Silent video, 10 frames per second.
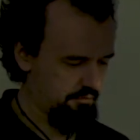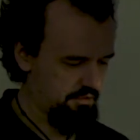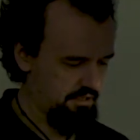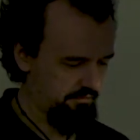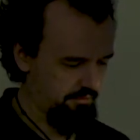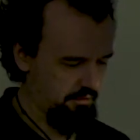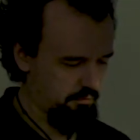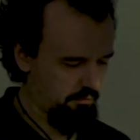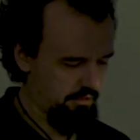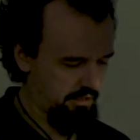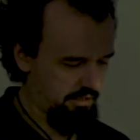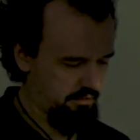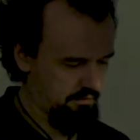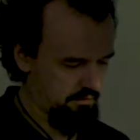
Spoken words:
stiffen the whole thing.